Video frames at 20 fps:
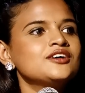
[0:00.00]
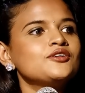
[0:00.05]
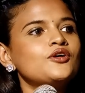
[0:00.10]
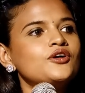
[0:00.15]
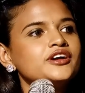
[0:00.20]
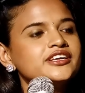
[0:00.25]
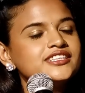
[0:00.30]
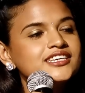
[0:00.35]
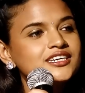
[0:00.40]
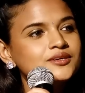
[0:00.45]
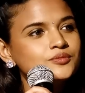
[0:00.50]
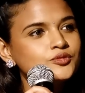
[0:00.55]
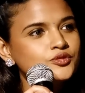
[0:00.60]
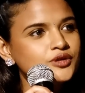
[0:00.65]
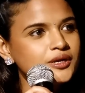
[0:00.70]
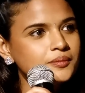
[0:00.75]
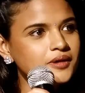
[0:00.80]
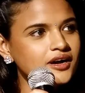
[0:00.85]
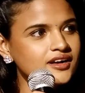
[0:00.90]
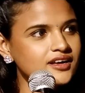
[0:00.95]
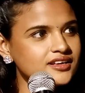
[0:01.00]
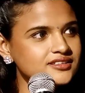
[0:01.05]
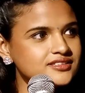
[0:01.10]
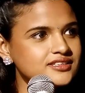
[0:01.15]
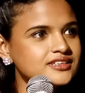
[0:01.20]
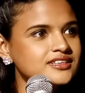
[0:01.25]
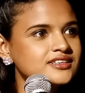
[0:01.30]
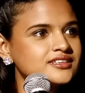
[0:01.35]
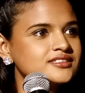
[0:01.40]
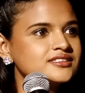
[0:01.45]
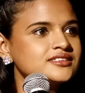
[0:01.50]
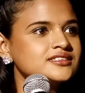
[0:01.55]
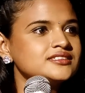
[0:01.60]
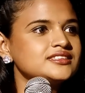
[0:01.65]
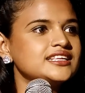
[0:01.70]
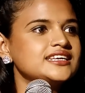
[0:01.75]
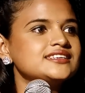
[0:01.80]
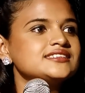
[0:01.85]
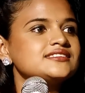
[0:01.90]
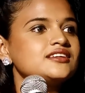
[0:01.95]

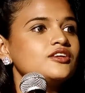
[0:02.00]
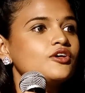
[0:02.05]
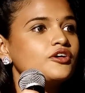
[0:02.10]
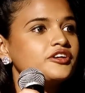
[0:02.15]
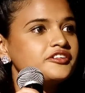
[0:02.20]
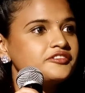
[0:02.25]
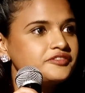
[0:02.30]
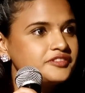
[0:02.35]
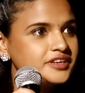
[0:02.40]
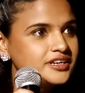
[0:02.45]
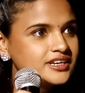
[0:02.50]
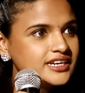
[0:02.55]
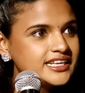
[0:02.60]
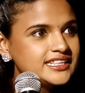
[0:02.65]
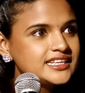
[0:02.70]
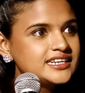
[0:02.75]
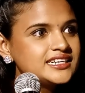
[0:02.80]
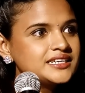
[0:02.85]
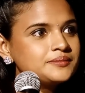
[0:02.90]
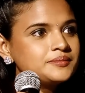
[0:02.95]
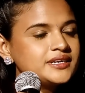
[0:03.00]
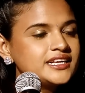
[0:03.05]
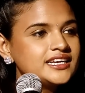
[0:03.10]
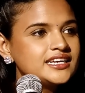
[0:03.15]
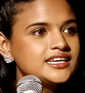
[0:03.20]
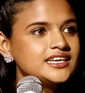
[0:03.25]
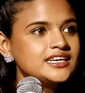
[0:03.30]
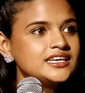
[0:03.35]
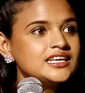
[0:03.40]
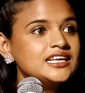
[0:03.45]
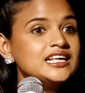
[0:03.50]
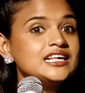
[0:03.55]
There is a lot of learning that I'm taking.